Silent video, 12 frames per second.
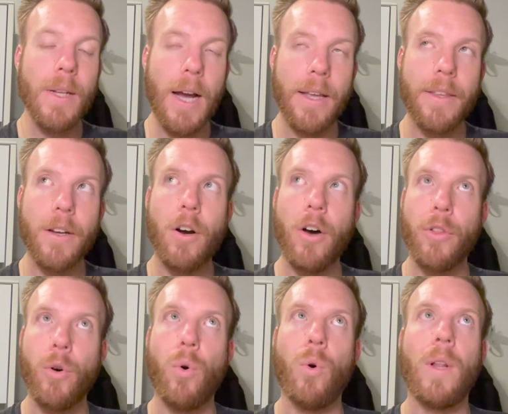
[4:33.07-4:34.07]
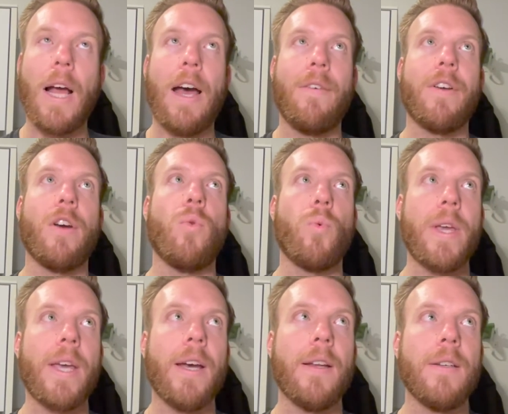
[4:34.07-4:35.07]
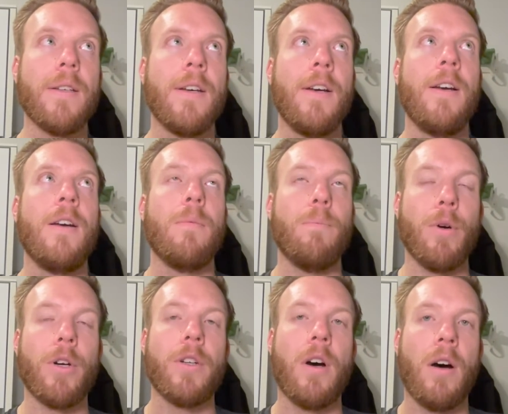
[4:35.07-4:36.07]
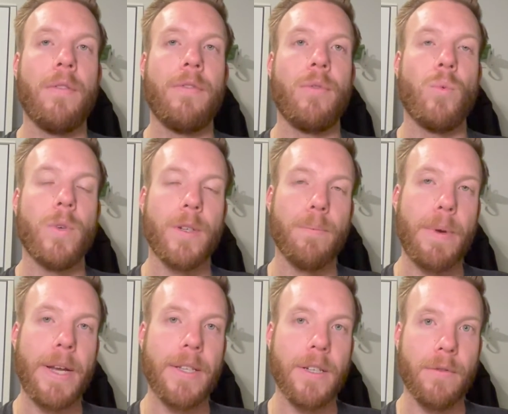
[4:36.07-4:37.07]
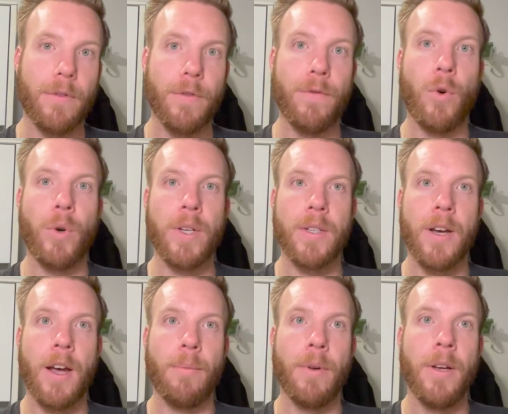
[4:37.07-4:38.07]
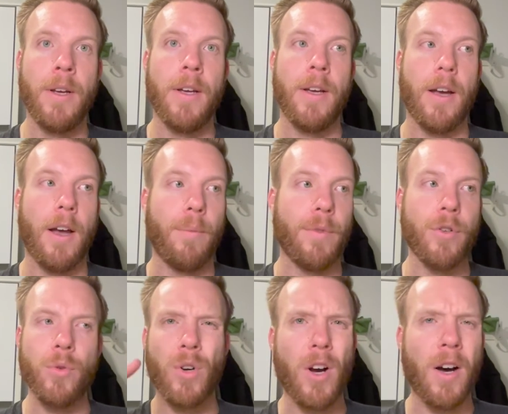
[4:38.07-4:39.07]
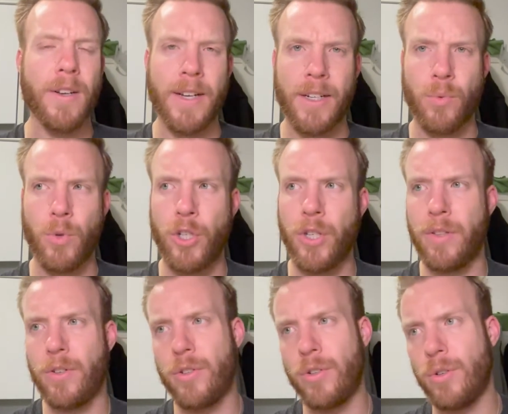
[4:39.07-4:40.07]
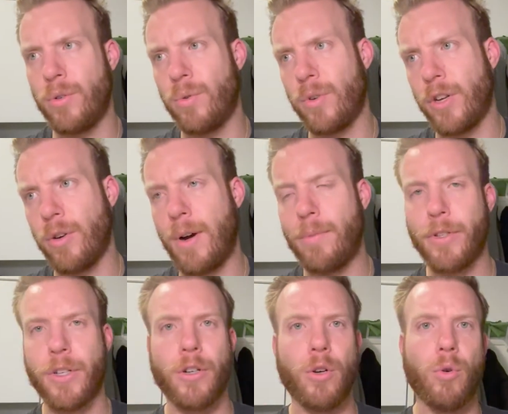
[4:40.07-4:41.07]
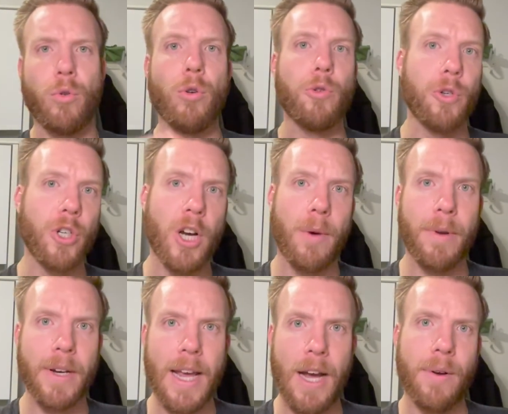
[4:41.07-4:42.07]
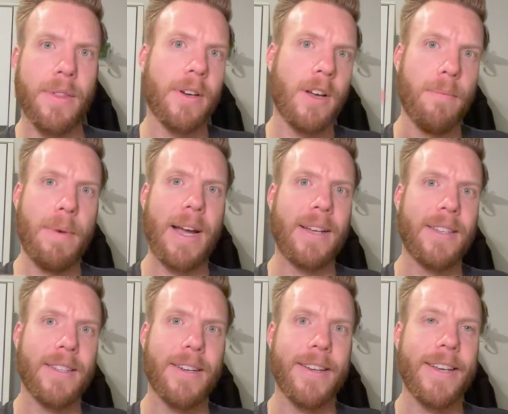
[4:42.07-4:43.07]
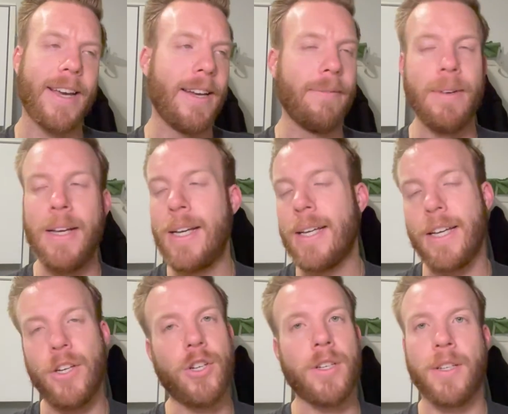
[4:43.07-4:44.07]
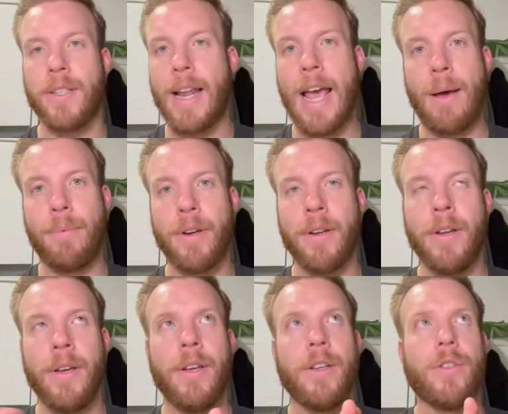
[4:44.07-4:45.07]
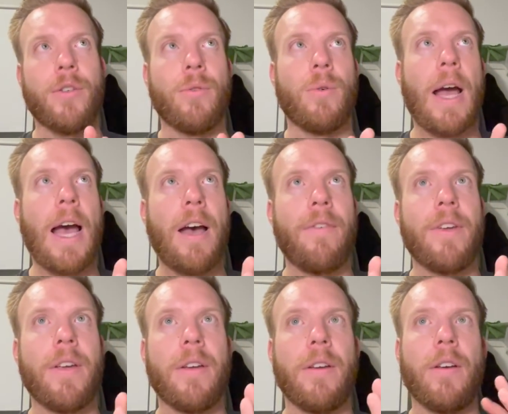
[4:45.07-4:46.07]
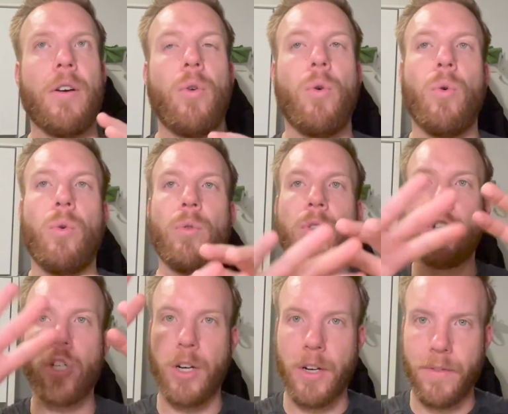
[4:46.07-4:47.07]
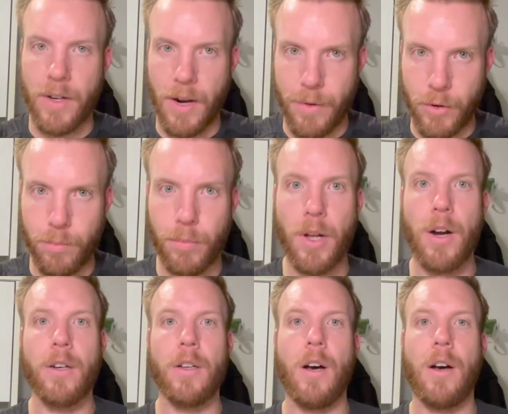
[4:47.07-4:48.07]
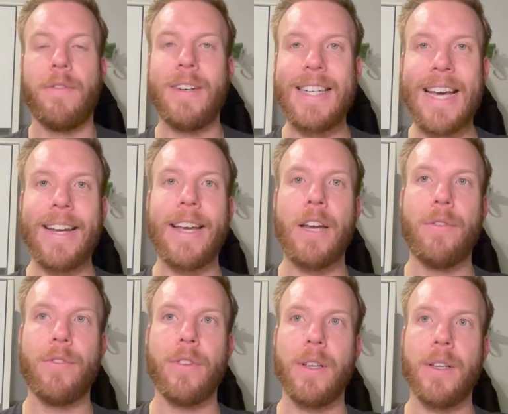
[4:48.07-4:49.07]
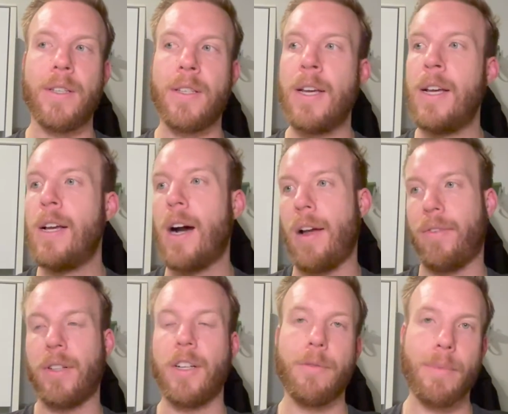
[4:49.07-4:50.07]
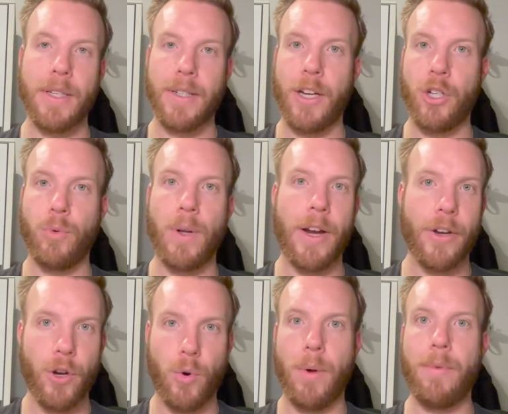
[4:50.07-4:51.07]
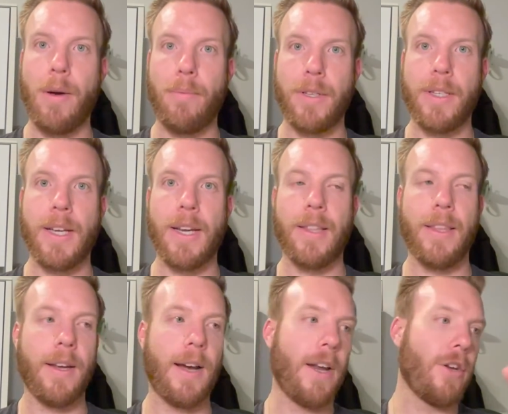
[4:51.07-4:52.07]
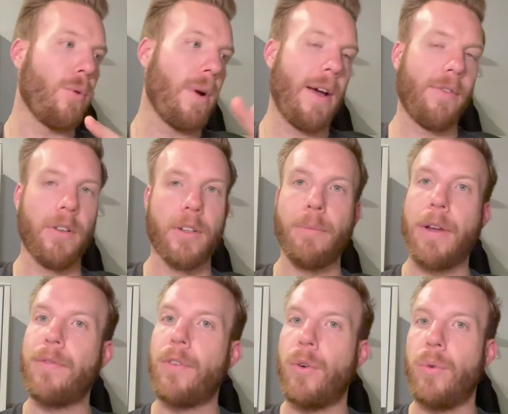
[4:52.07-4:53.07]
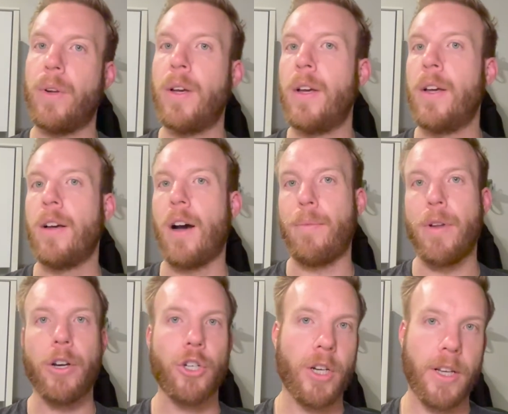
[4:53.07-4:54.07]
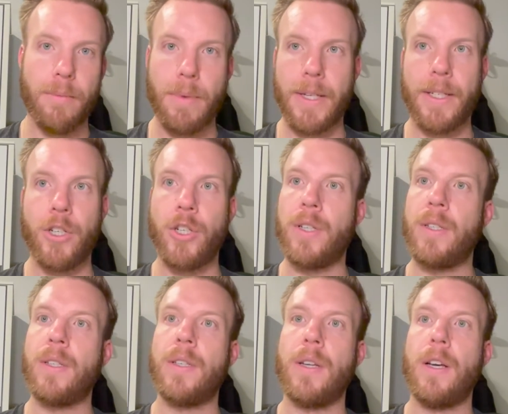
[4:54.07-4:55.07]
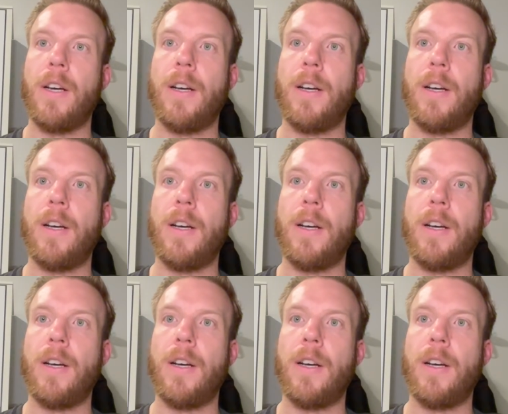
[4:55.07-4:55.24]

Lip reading: I think on the whole, having a weekend booked off was amazing for focus time. There's no context switching. There's no, you know, I'm just gonna go grocery shopping now and then come back and study again. It just doesn't happen. So having a whole chunk of time that was blocked off, dedicated for this, I've cleared my schedule. I know I'm not missing anything. I don't have to look at my phone. I'm not checking messages.